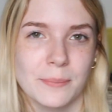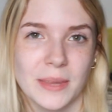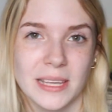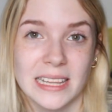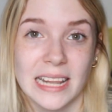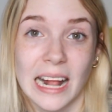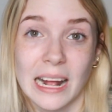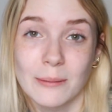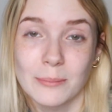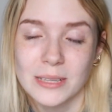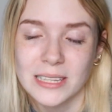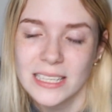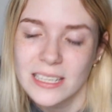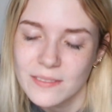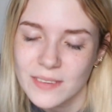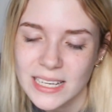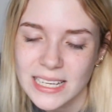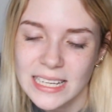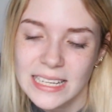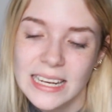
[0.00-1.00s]
something that I
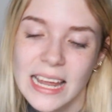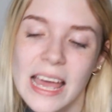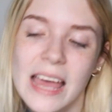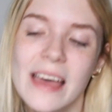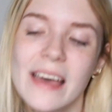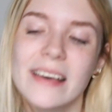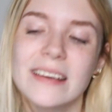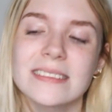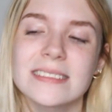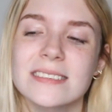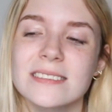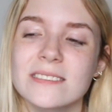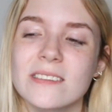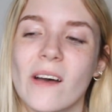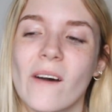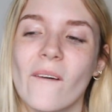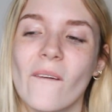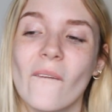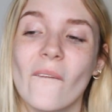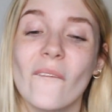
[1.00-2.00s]
believe in.
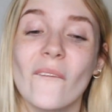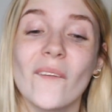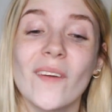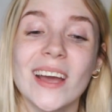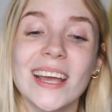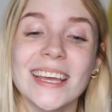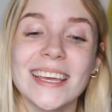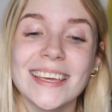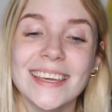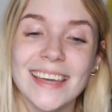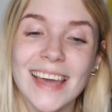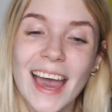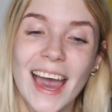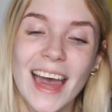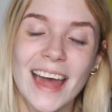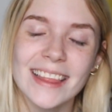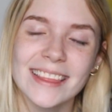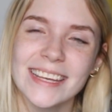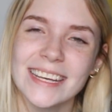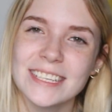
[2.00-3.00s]
So
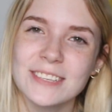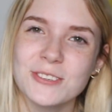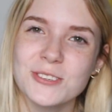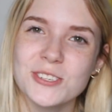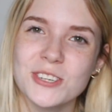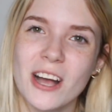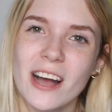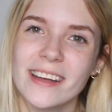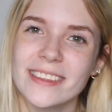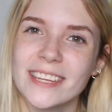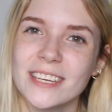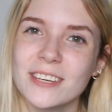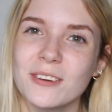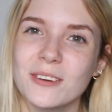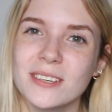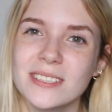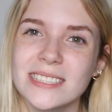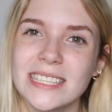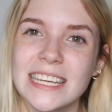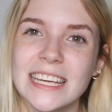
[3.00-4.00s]
yeah, thank you Shawn, thank
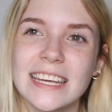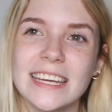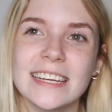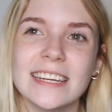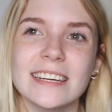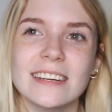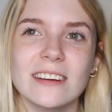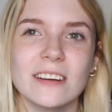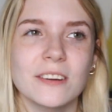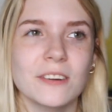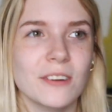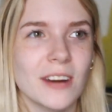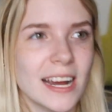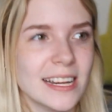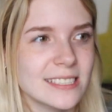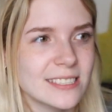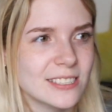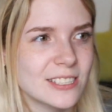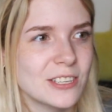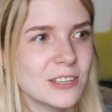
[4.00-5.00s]
you Khalid,
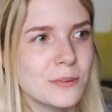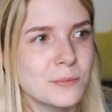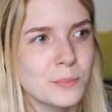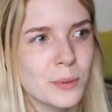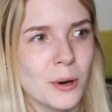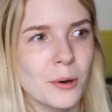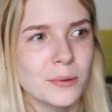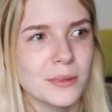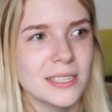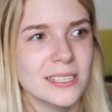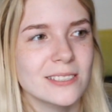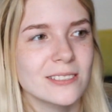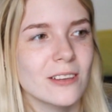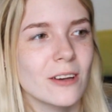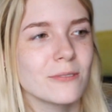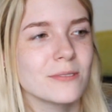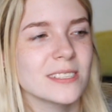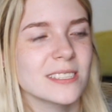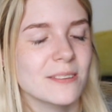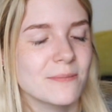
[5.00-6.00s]
congrats to you both. This
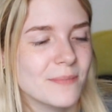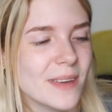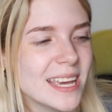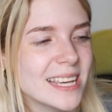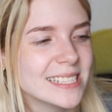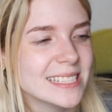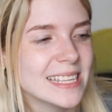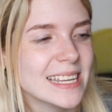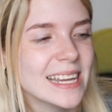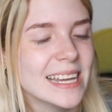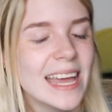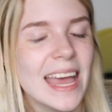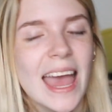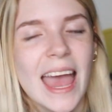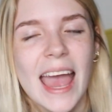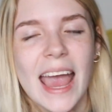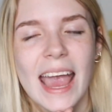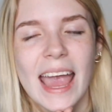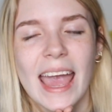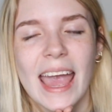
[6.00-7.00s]
song was amazing.
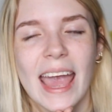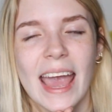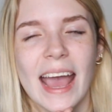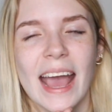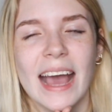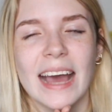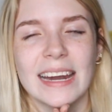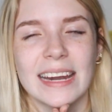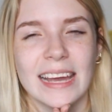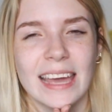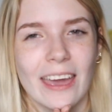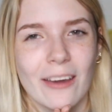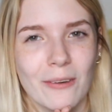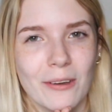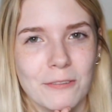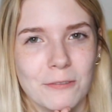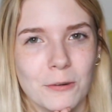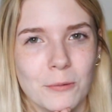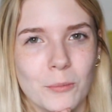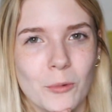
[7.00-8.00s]
And I can't
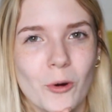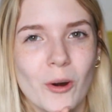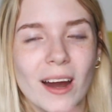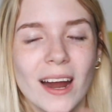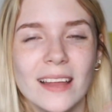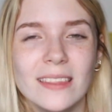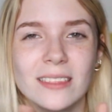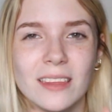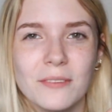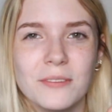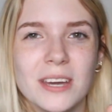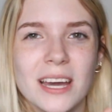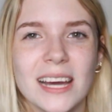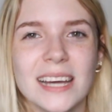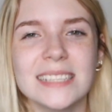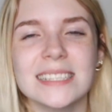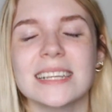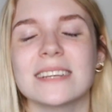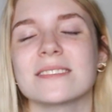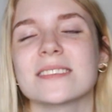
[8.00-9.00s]
wait for more. I love you
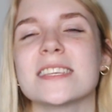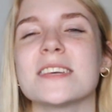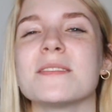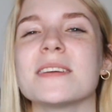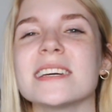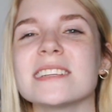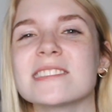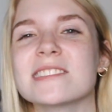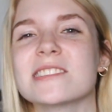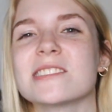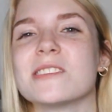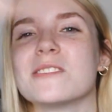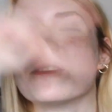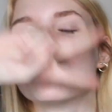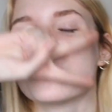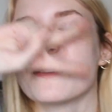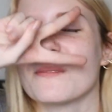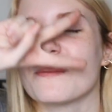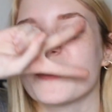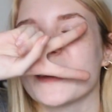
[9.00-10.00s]
guys, and I'll see you again
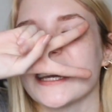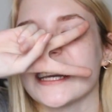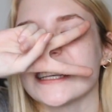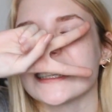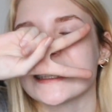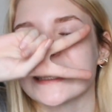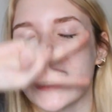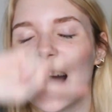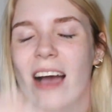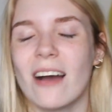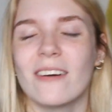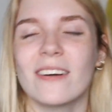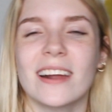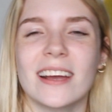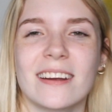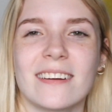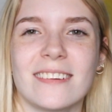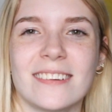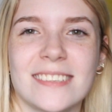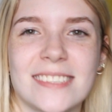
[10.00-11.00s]
soon. Peace
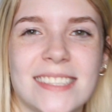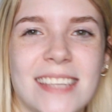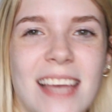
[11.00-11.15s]
out, Girl